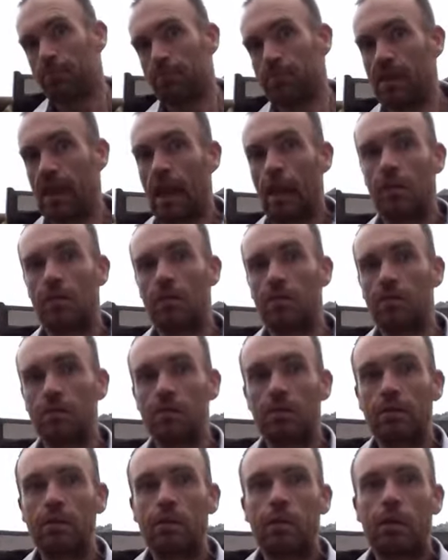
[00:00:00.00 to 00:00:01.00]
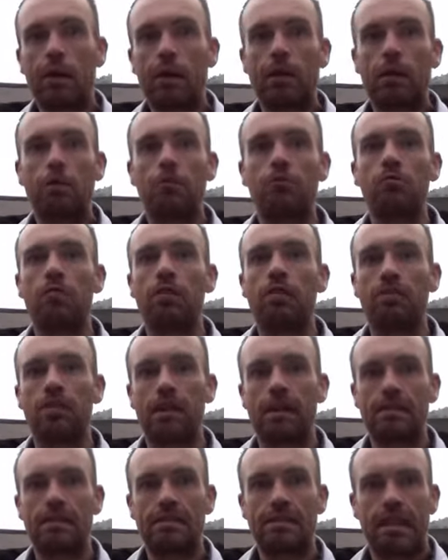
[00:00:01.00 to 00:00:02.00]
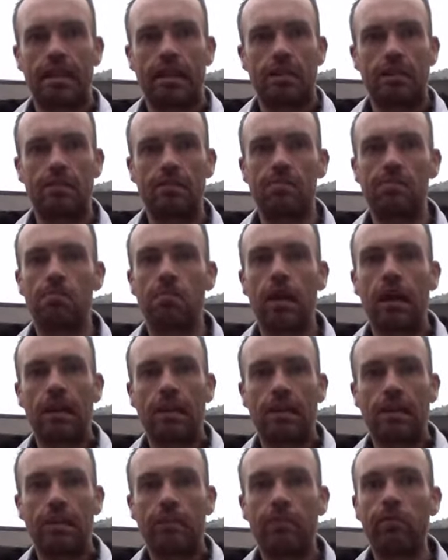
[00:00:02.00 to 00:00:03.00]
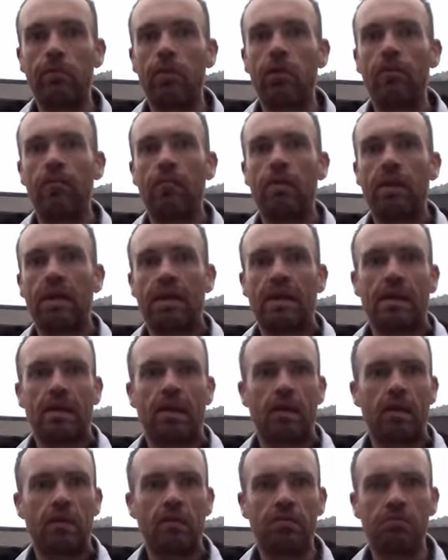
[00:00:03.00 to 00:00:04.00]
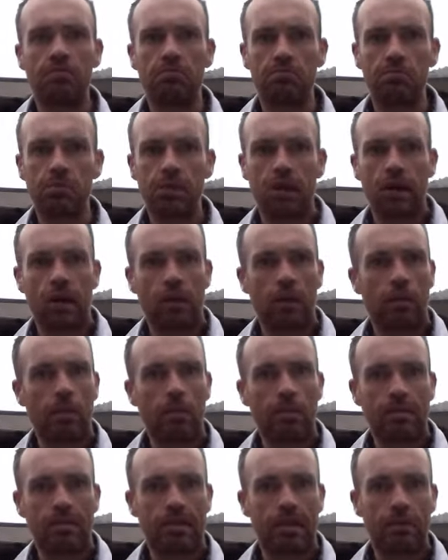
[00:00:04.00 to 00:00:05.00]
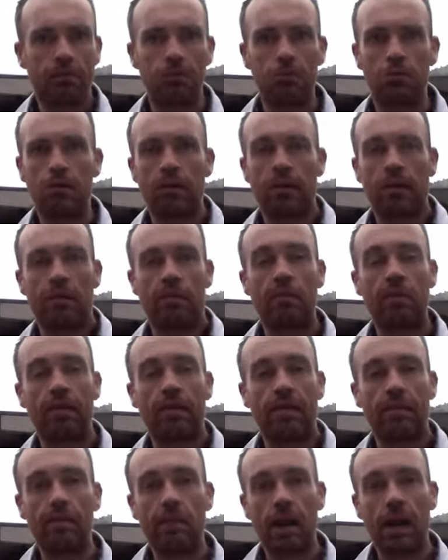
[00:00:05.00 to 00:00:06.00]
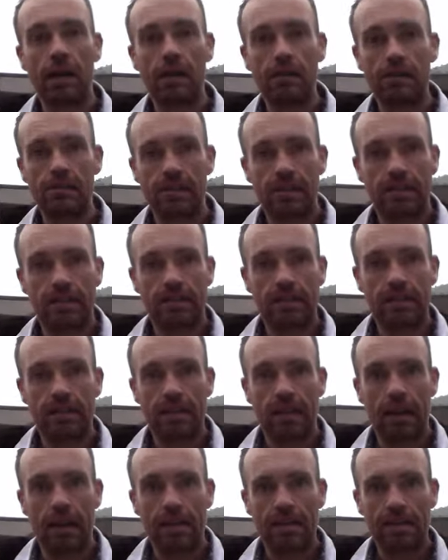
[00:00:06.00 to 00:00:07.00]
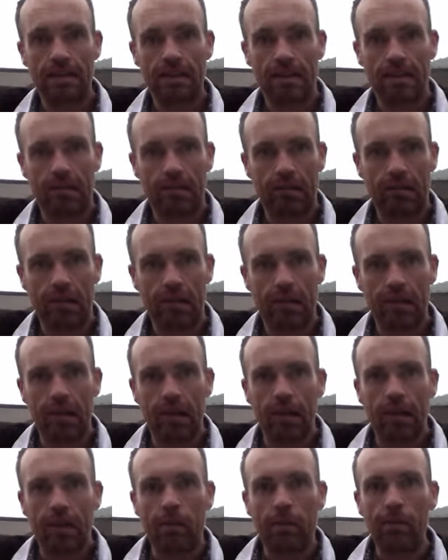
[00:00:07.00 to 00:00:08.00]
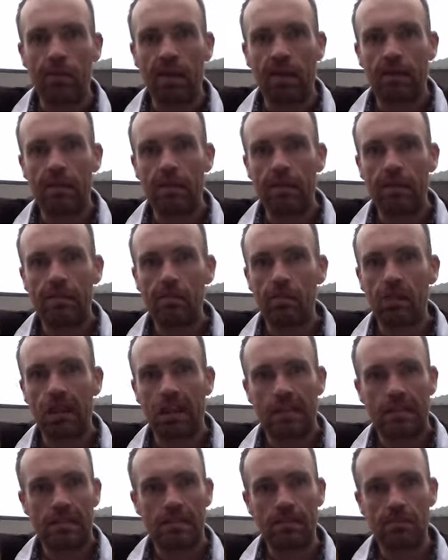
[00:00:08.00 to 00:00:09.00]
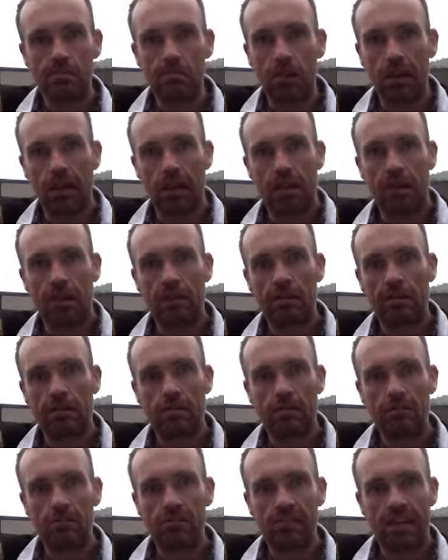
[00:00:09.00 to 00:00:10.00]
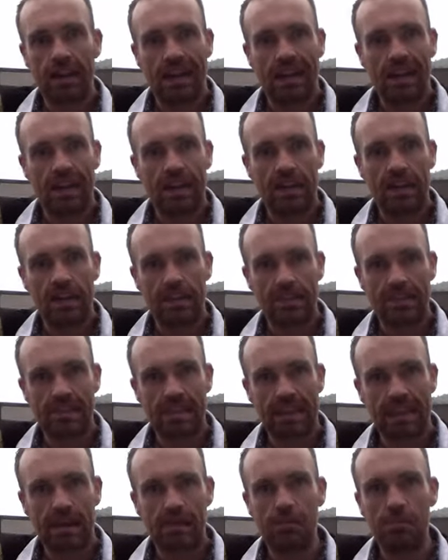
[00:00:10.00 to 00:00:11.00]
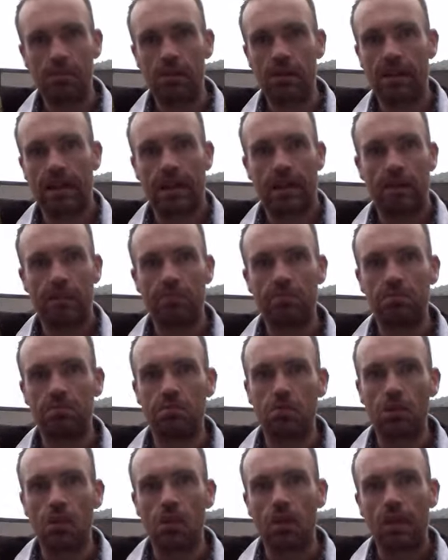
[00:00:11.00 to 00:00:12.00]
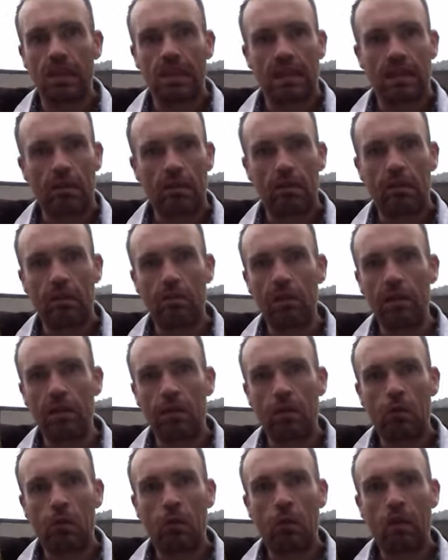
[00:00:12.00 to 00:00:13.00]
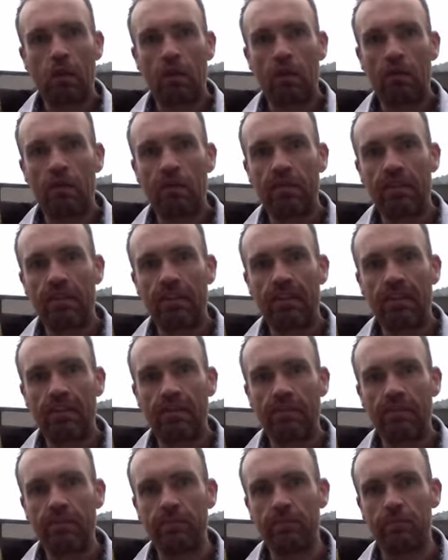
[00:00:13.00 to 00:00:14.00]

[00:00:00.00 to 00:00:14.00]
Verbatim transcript: That was quite a drop yesterday. There's a massive move in gold gold was up 25 bucks yesterday, so uh, maybe you made some money if you were trading yesterday, but um, there will be quite a few